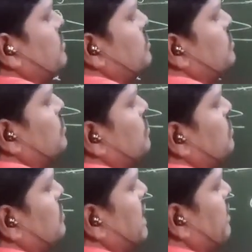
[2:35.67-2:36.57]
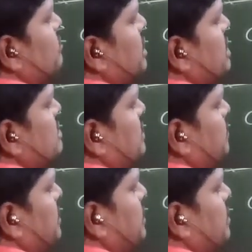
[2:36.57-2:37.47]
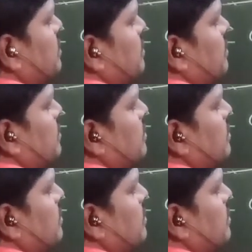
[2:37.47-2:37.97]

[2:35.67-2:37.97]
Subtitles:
So write down the next step here.